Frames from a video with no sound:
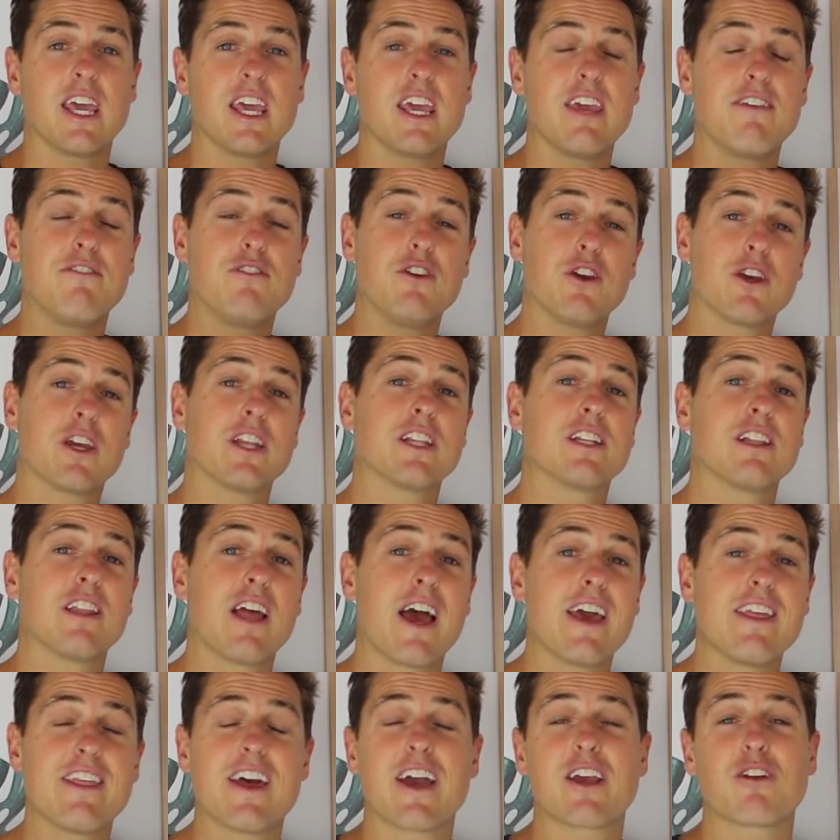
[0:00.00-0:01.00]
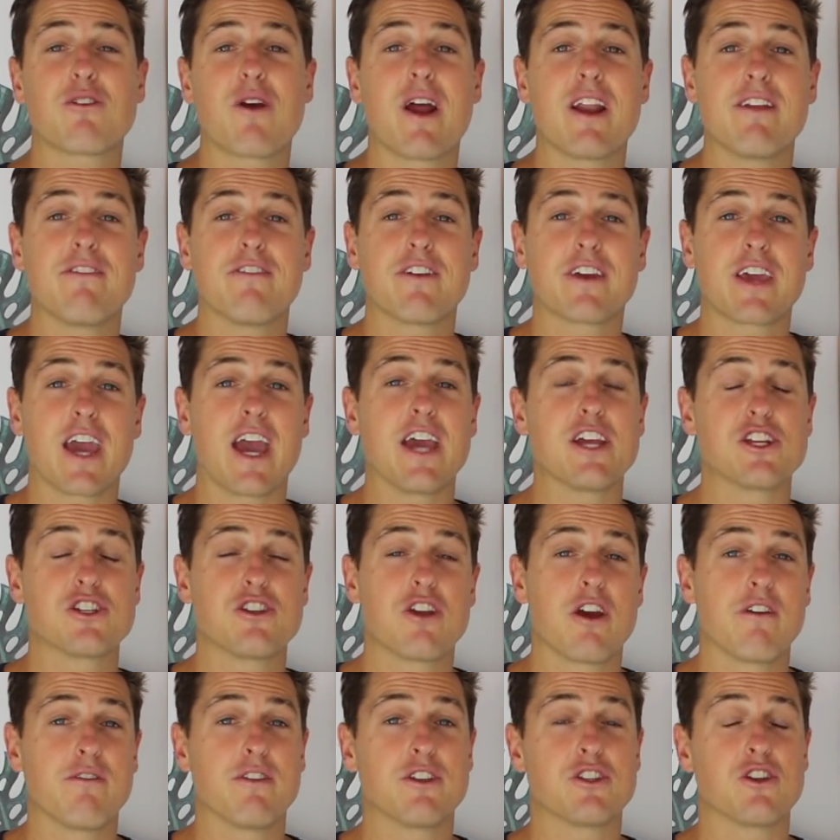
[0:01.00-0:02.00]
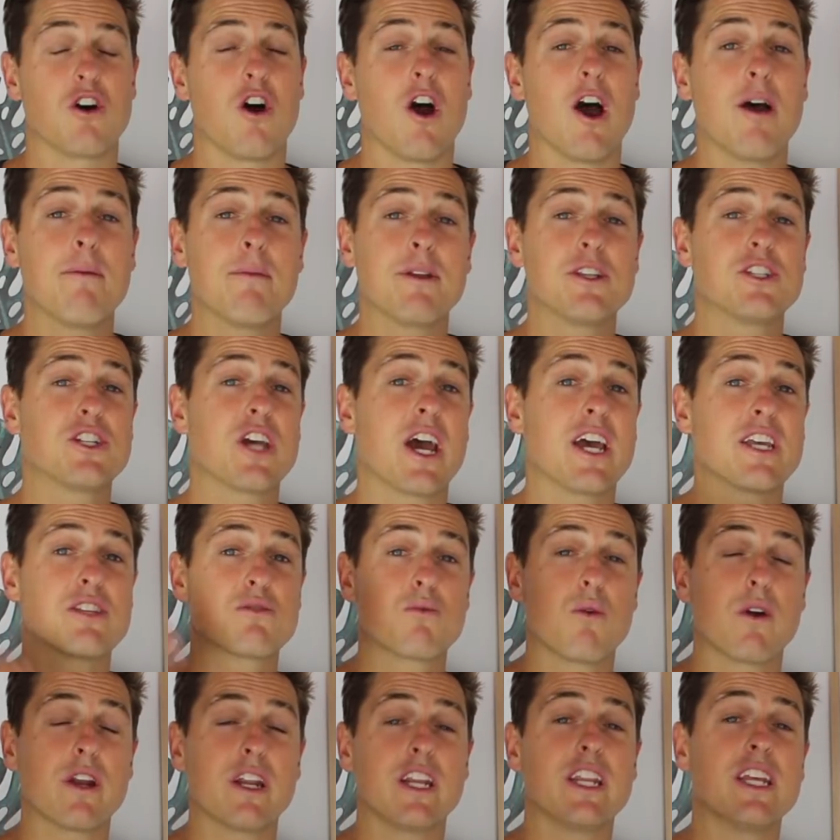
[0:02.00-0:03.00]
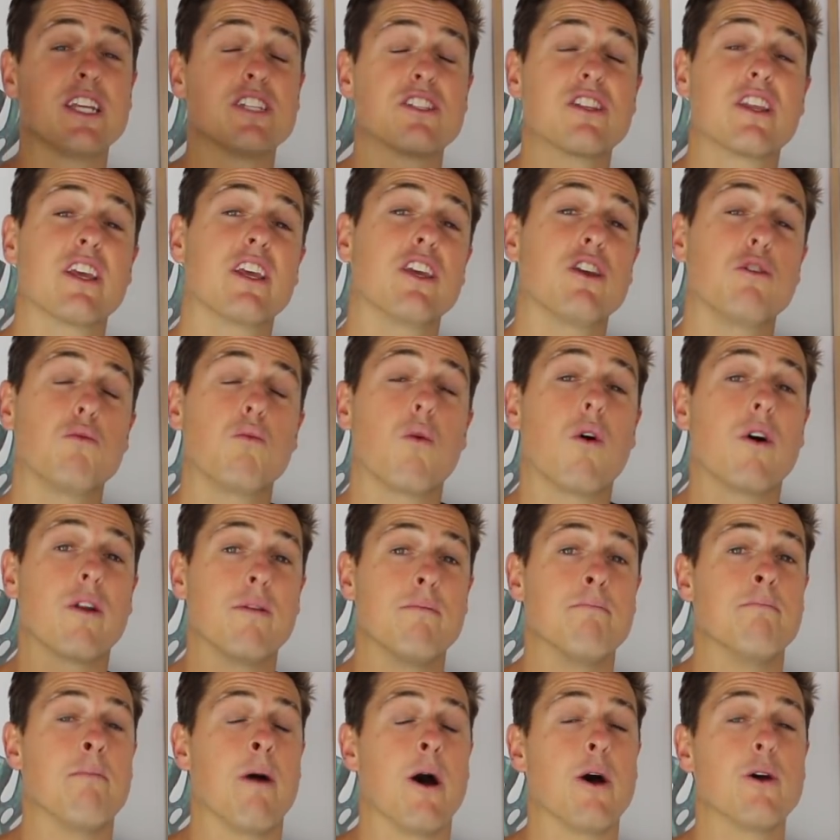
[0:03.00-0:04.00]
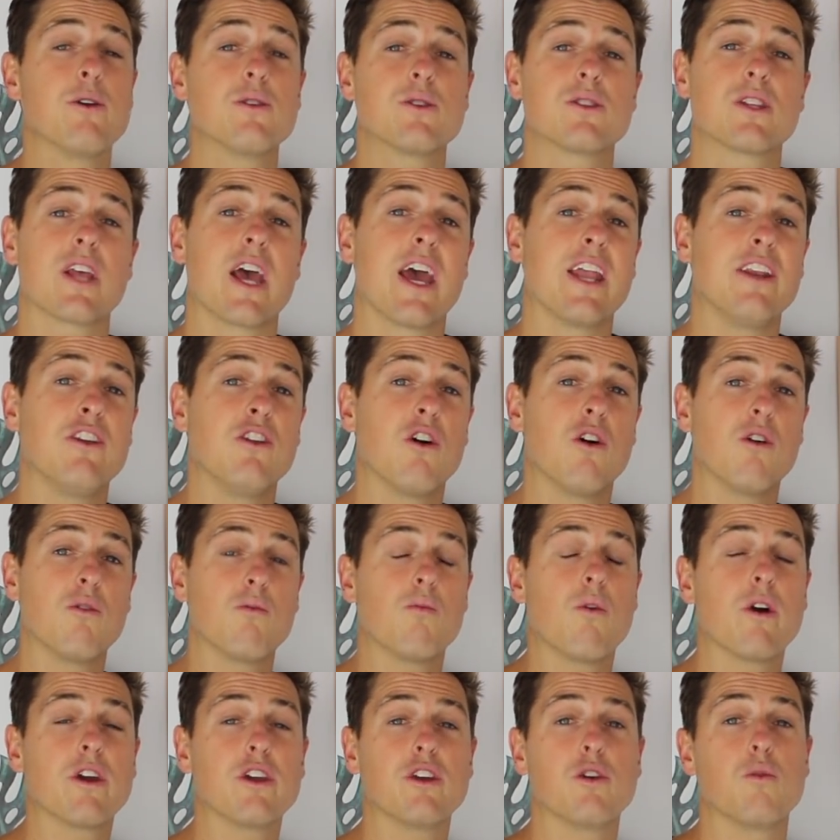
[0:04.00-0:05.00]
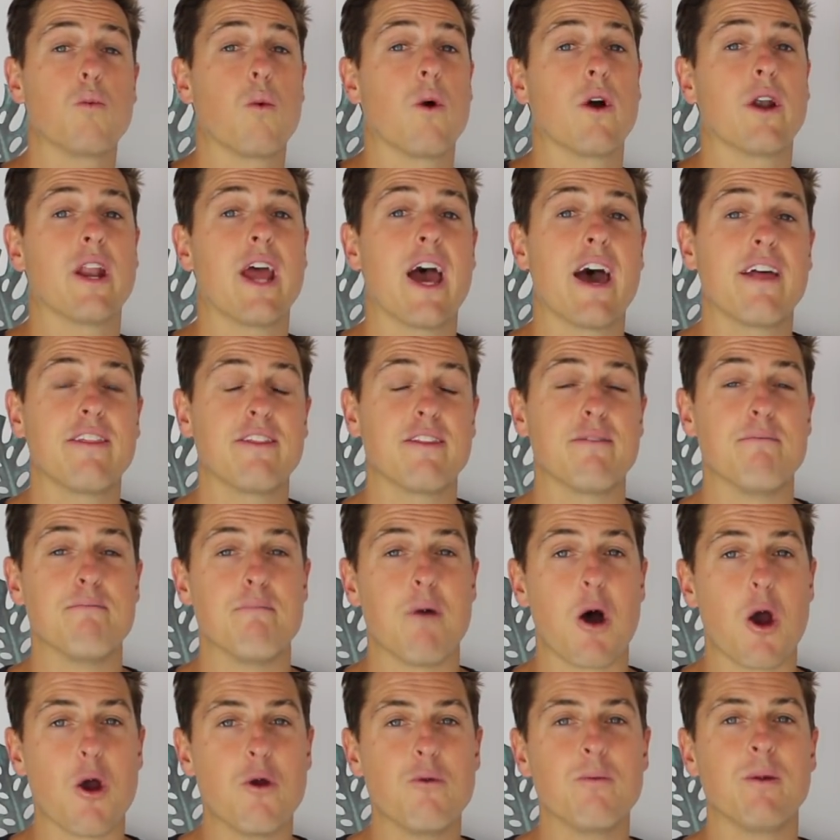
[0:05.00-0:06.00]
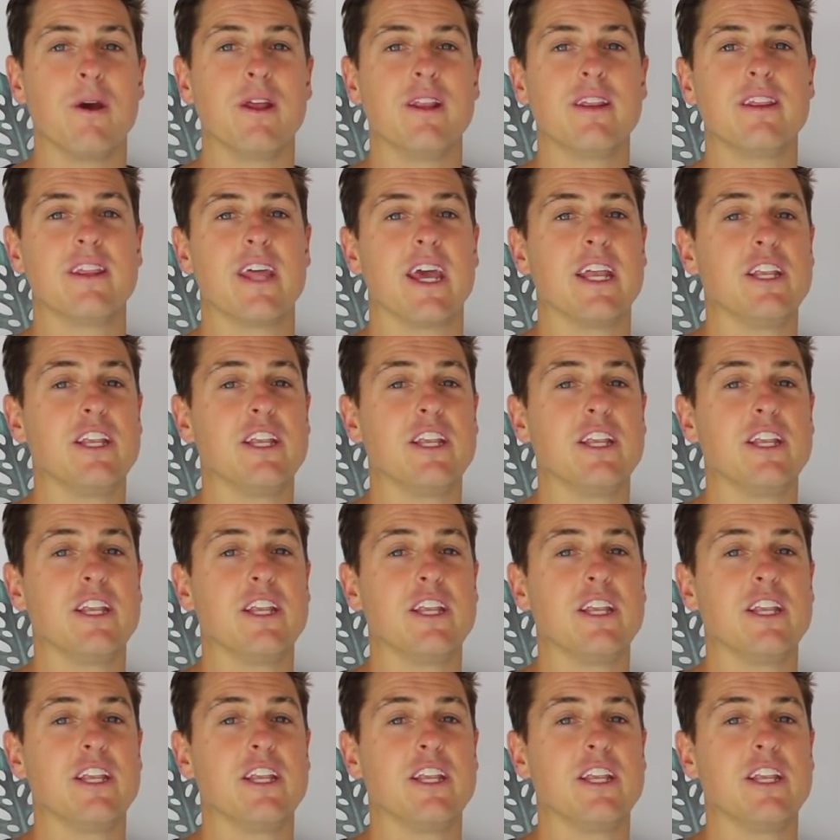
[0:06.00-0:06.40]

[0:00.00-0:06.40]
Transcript: if you can delay that gratification over time and chase what it is that you want most and not what you want at the moment,